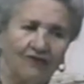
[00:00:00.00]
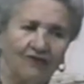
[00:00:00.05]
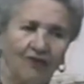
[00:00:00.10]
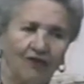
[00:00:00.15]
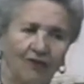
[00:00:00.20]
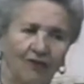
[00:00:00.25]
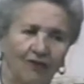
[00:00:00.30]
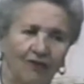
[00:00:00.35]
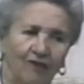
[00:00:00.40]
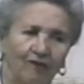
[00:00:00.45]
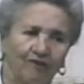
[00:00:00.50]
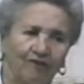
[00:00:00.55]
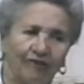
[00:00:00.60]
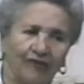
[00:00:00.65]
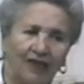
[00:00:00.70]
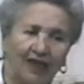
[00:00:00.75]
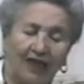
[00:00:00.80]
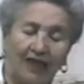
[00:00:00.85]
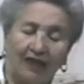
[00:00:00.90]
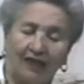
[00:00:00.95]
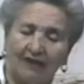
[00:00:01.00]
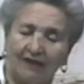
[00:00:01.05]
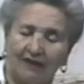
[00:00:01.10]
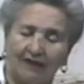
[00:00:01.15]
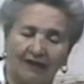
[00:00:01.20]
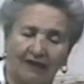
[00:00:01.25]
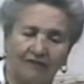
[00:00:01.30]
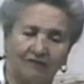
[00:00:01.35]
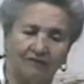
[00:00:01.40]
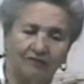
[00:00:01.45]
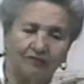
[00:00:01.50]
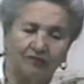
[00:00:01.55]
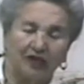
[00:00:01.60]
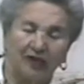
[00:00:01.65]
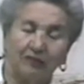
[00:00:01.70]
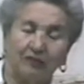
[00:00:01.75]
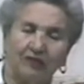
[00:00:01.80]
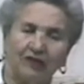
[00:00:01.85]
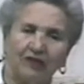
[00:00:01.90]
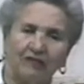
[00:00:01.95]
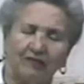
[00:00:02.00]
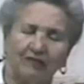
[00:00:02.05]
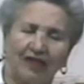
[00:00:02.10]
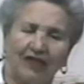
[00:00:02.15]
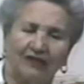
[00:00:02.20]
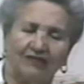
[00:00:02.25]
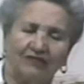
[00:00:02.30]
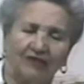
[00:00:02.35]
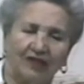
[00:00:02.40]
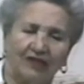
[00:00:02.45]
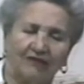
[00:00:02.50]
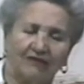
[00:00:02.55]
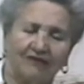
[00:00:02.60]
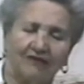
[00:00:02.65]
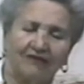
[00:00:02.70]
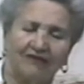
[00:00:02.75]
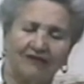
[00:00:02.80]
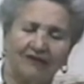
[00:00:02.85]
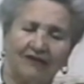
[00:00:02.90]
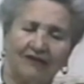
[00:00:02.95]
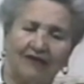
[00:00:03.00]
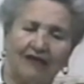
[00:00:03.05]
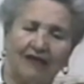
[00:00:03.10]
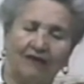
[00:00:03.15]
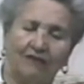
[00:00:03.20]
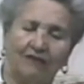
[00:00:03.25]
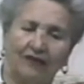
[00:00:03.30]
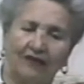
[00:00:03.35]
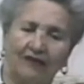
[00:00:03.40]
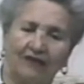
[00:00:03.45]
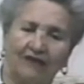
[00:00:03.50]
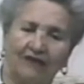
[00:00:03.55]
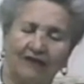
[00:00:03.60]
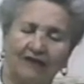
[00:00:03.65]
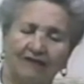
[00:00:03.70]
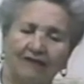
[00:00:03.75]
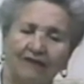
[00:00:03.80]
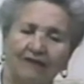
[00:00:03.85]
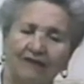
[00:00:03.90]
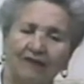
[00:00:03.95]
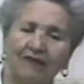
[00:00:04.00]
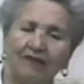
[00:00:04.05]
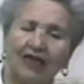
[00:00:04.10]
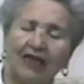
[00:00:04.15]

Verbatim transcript: So I prepared my dresses and I went there